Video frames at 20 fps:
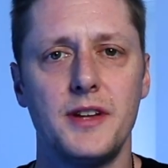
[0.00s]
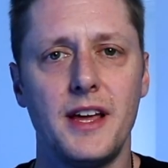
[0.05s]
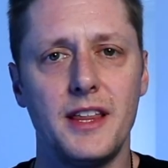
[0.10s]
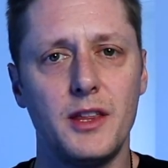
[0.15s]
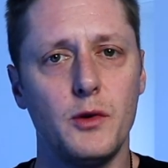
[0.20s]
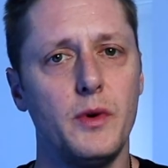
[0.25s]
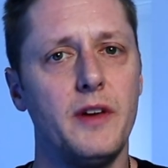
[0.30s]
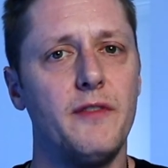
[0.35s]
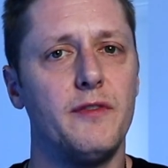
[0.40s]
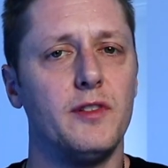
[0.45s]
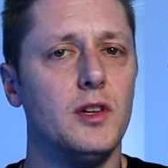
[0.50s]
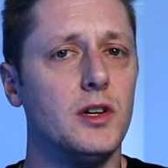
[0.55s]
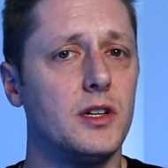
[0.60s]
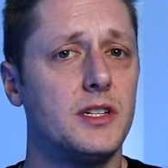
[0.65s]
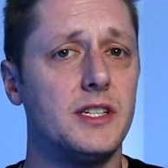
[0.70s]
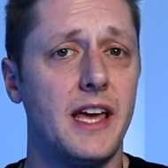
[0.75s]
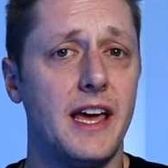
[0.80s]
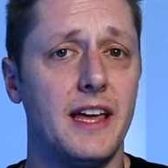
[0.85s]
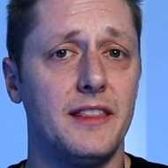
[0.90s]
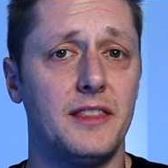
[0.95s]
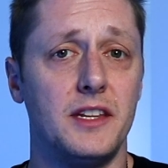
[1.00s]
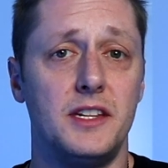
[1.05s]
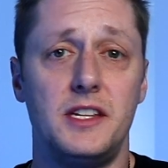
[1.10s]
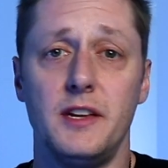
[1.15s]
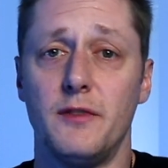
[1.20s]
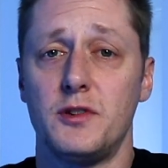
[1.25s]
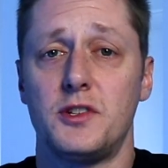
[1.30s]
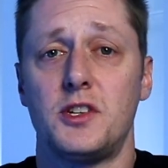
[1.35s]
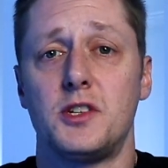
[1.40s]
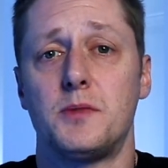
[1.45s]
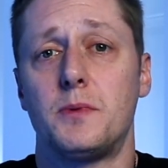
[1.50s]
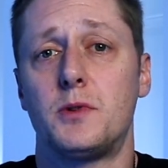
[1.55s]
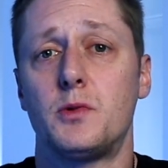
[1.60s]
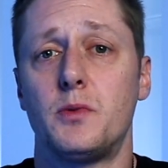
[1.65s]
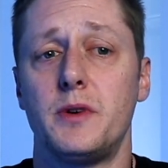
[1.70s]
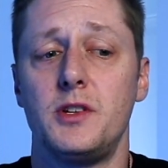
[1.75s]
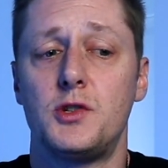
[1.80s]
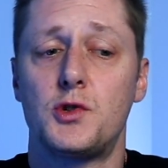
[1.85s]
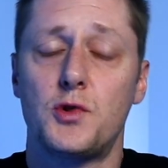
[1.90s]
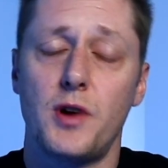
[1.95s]
now that we've looked at the differences
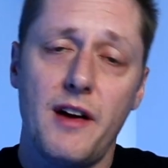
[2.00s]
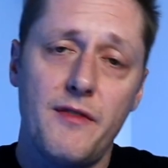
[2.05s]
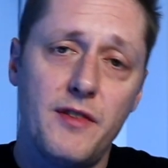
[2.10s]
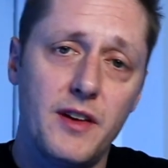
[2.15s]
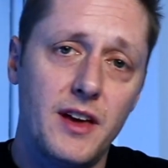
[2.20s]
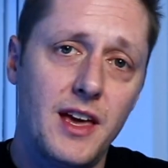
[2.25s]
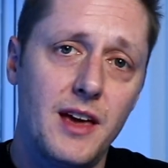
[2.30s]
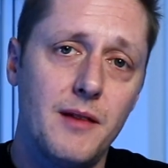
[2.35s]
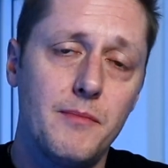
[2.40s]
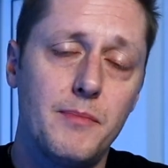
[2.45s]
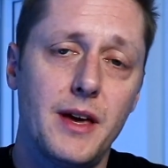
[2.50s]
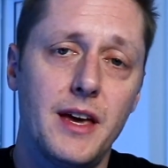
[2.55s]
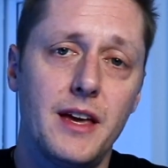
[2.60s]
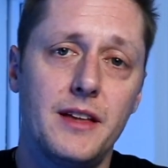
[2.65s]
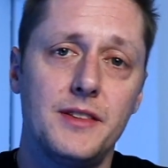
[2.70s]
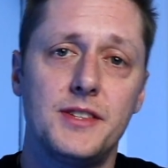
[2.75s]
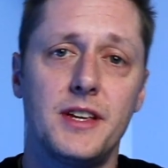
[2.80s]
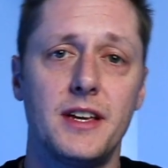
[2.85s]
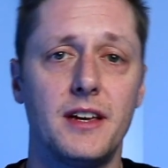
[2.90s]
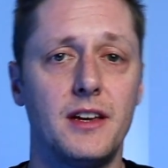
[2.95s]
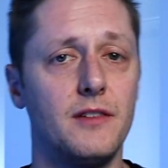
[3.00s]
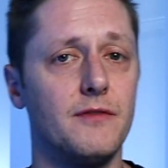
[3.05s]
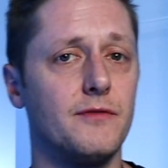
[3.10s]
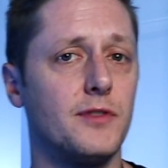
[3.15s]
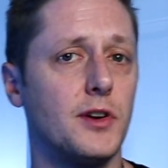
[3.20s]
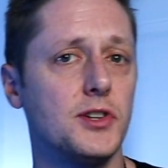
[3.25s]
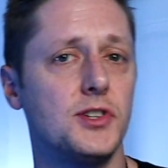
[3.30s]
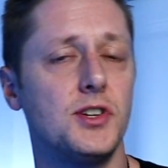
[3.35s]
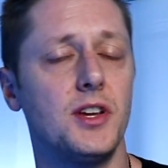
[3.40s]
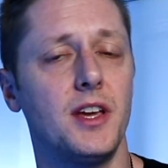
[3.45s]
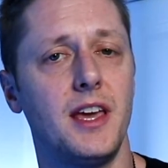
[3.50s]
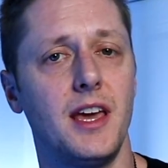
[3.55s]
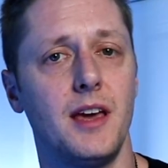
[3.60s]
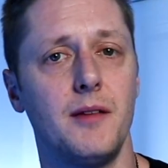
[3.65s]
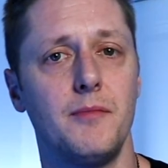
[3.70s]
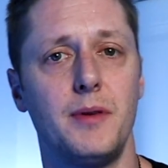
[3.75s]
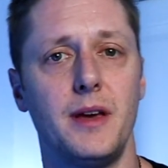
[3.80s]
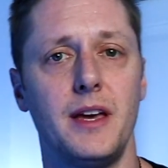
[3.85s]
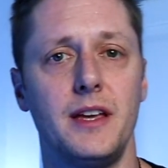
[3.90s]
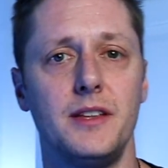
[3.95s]
between traffic campaigns and conversion
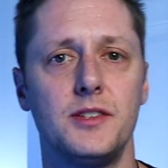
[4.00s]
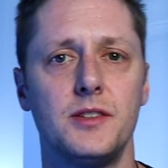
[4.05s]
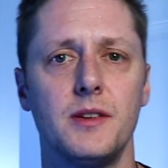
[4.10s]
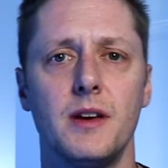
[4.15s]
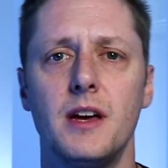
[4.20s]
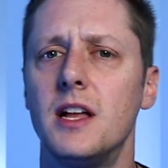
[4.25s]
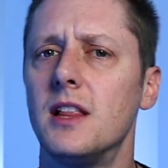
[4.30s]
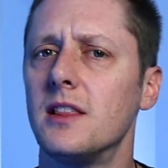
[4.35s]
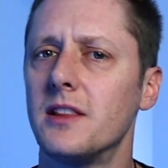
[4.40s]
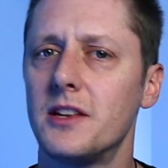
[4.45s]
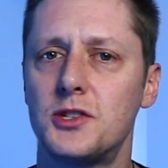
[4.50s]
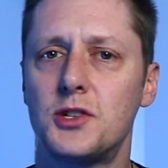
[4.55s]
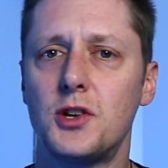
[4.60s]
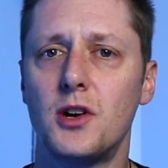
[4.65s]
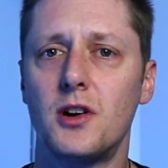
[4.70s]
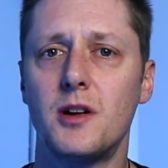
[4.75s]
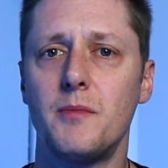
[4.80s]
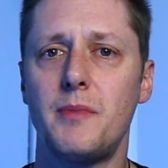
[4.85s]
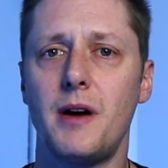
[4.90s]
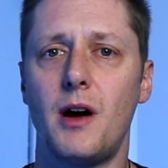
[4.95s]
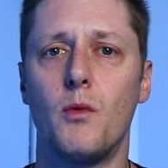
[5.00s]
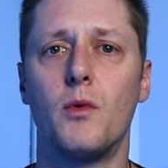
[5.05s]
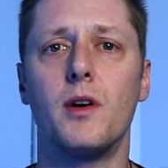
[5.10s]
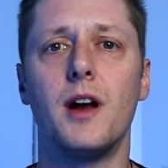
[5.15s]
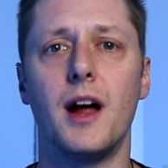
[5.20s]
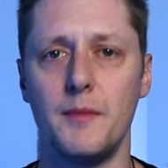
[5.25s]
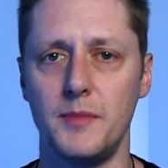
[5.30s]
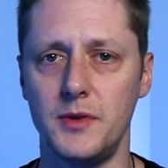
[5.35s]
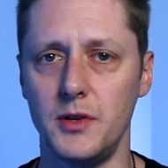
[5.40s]
campaigns, let's talk about what I'm